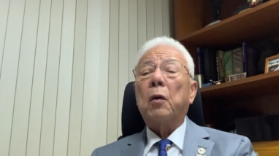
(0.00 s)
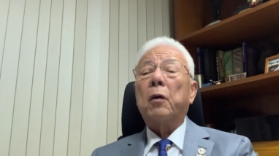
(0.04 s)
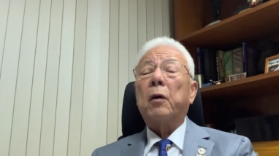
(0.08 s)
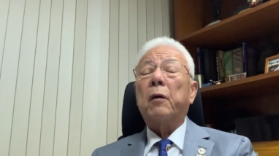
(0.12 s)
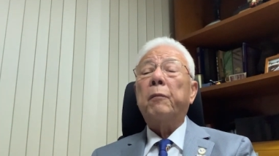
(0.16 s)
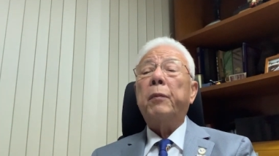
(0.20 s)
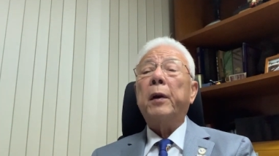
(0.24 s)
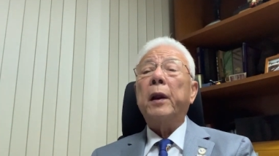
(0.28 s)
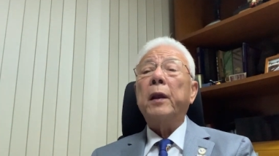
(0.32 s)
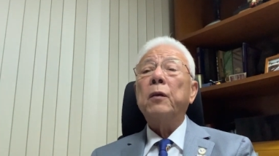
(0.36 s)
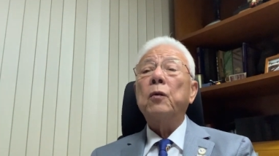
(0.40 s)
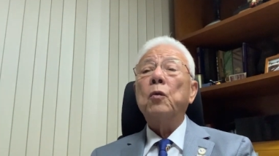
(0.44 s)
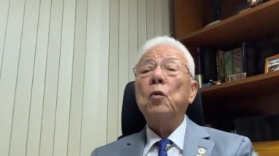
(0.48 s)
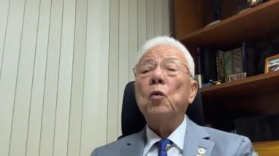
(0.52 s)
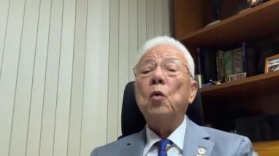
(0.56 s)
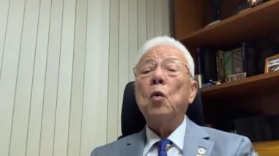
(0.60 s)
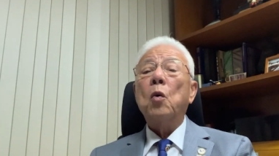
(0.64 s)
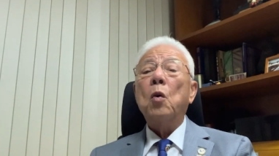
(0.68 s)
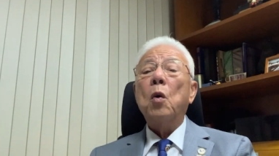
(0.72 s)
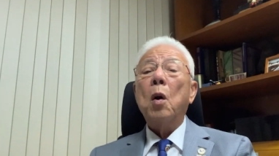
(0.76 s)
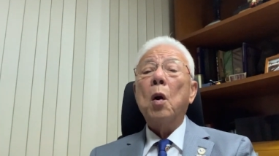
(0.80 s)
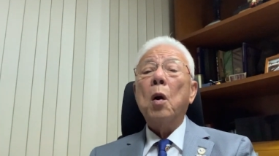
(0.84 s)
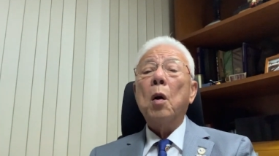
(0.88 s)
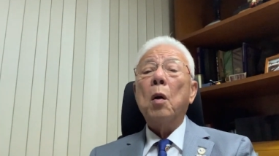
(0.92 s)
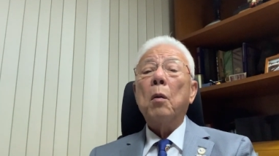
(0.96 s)
bring
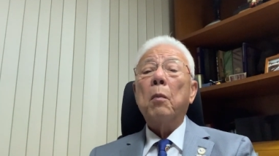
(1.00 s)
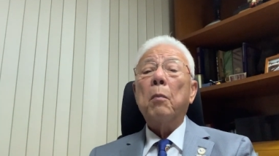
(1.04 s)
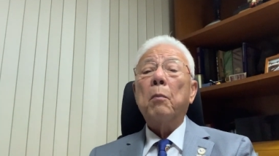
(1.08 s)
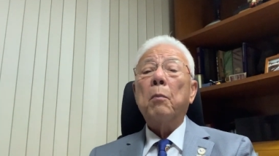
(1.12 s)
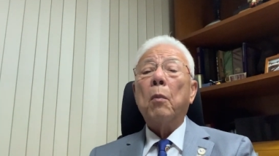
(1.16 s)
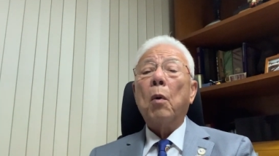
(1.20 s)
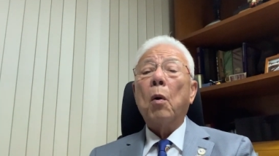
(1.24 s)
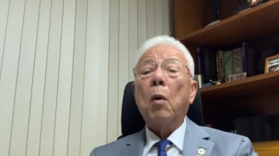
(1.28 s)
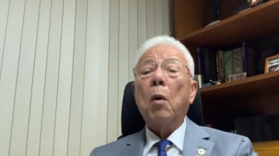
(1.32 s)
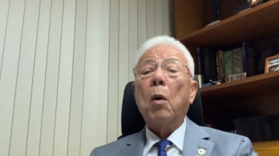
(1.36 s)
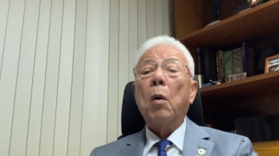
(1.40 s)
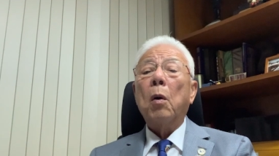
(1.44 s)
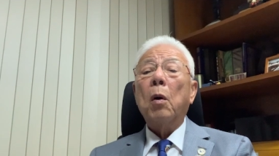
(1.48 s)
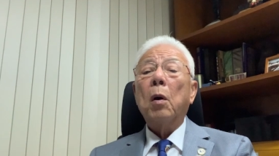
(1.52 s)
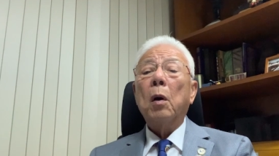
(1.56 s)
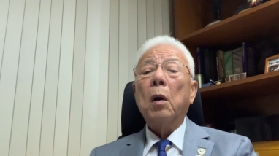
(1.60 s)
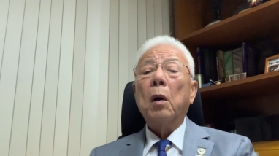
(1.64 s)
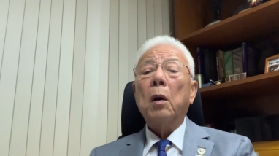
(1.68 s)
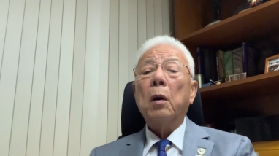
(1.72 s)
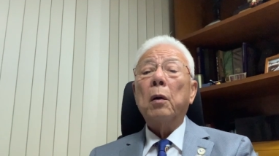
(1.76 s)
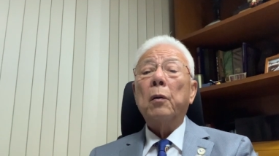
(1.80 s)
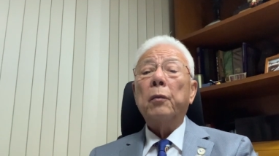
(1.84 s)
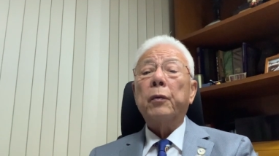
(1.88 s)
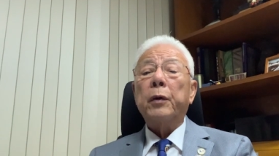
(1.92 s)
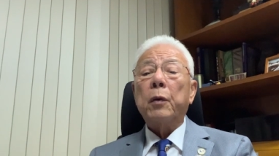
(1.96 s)
you more
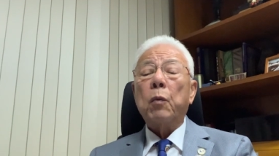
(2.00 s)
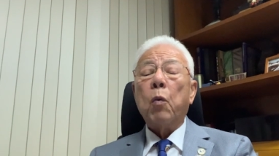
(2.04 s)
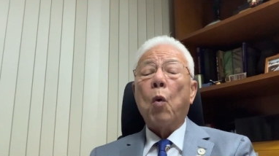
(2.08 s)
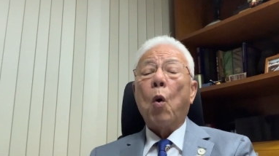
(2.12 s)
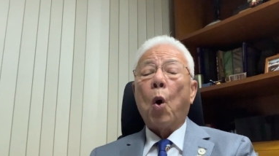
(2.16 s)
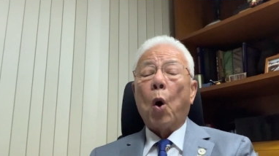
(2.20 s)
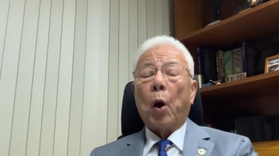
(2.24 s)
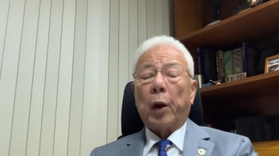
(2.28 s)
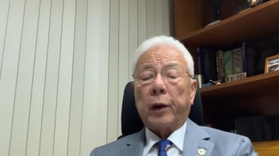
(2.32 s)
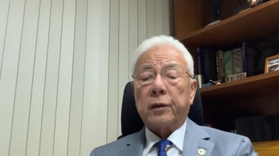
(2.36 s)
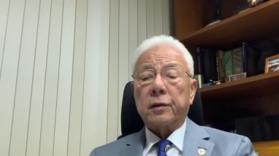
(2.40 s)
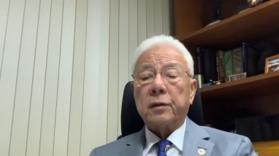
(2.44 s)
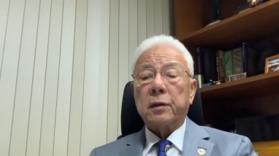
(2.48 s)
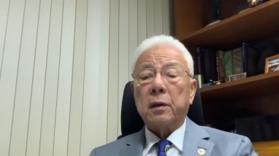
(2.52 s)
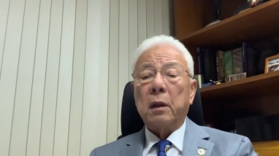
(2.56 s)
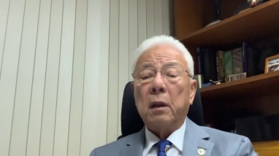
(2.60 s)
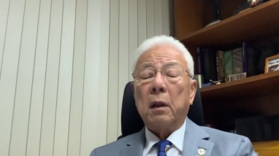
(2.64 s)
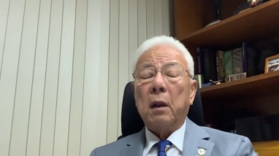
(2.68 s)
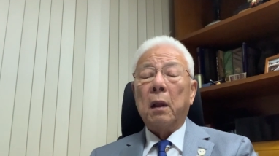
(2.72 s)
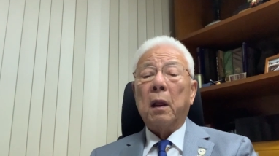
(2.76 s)
rewards